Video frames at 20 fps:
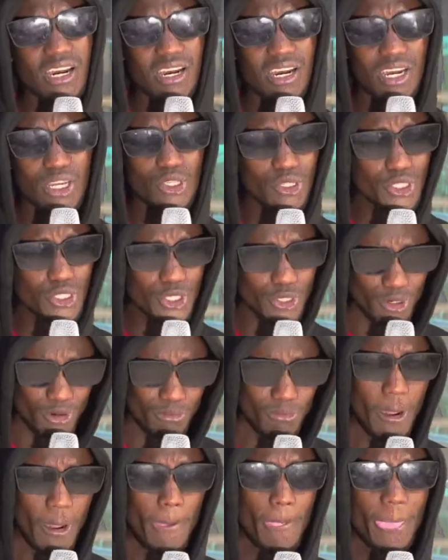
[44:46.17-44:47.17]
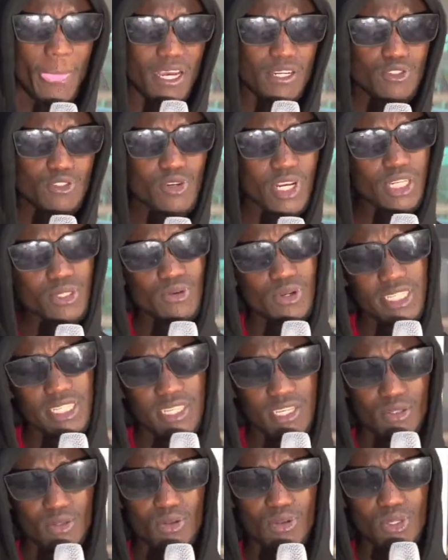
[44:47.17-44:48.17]
YouTube and try to
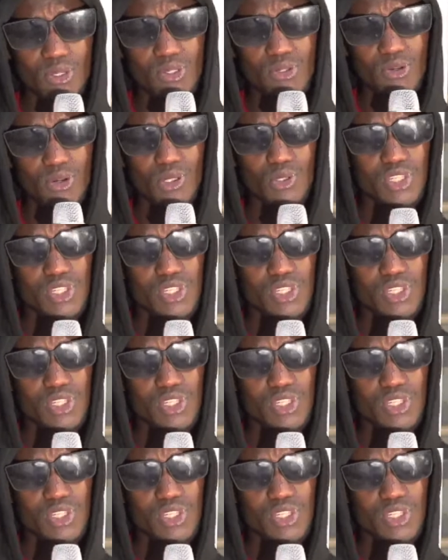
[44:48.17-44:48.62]
listen to those songs.